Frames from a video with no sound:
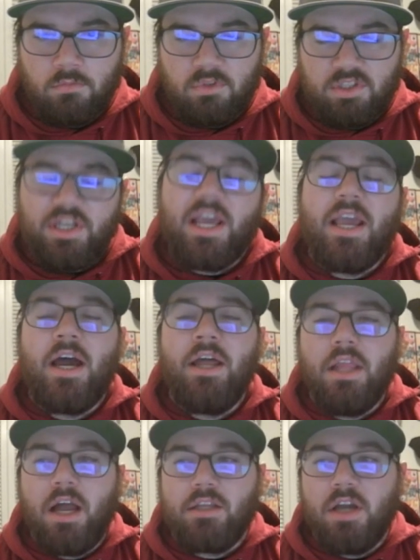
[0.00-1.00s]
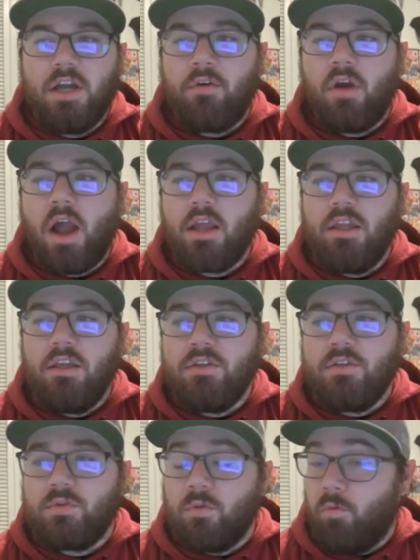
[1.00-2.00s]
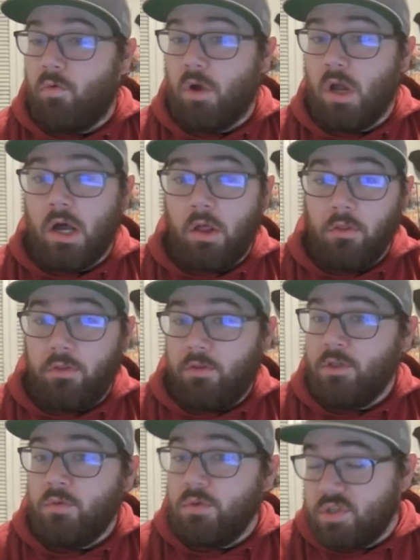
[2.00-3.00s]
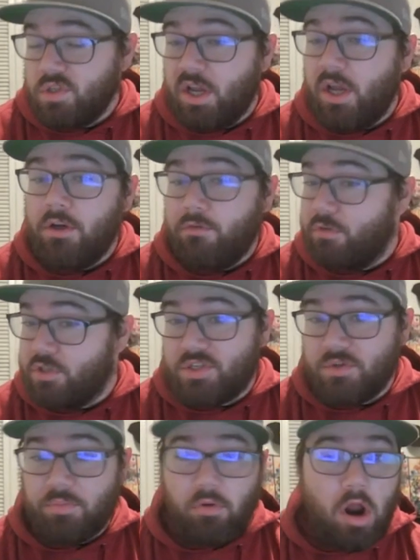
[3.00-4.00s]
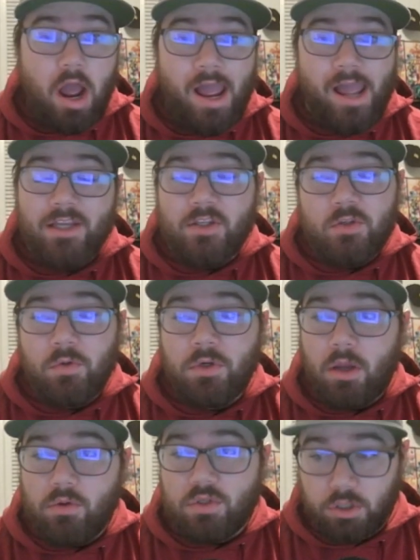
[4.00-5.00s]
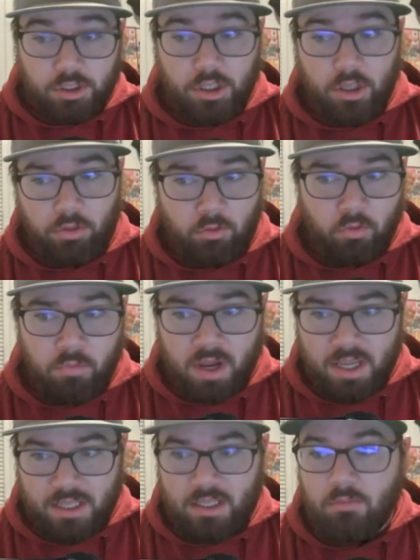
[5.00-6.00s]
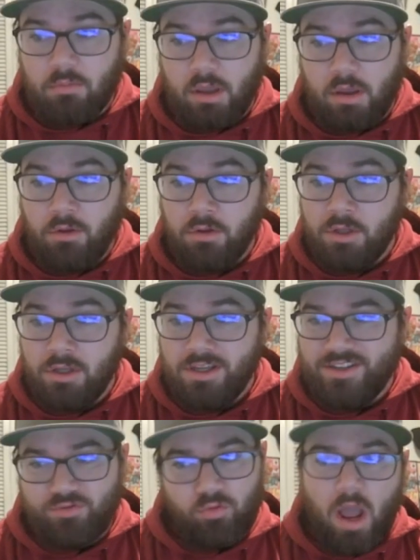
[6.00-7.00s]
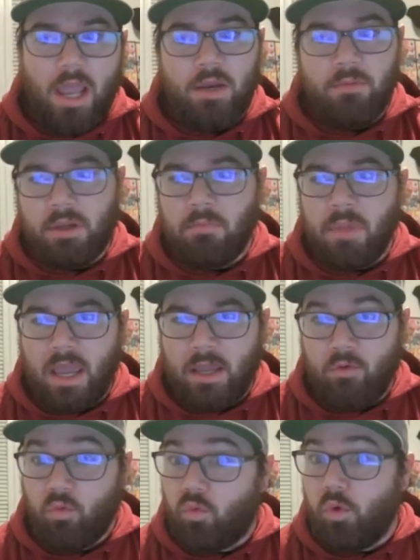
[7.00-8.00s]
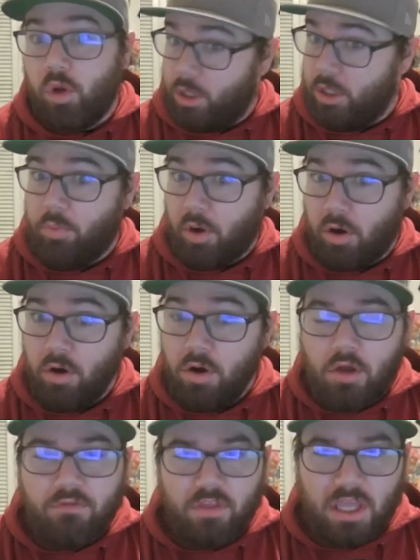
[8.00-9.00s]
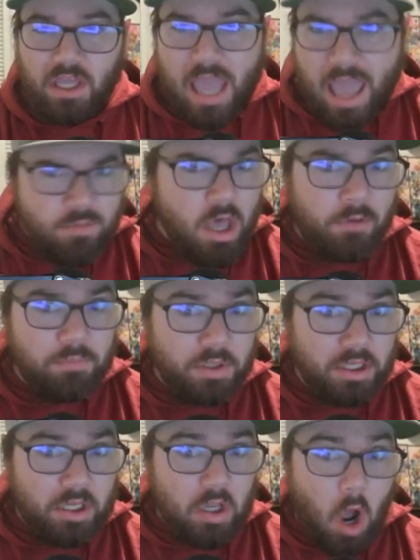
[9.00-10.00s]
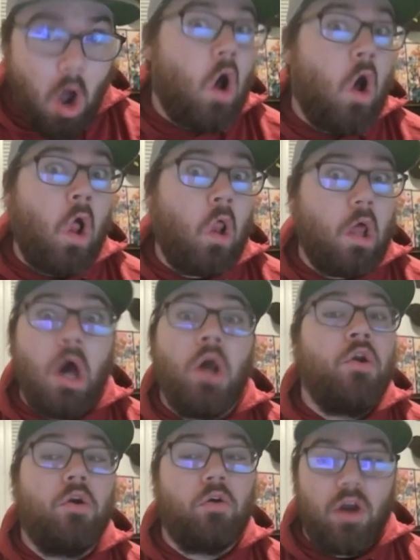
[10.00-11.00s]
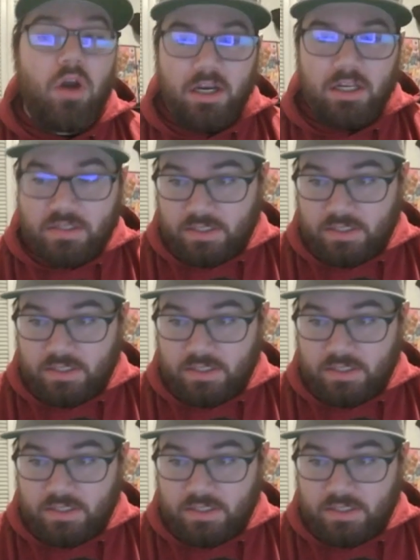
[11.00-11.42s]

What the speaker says: Today on Locked On Rockies, well, this was kind of a surprise when I was looking through my email. Is Ryan McMahon really part of the MLB all underrated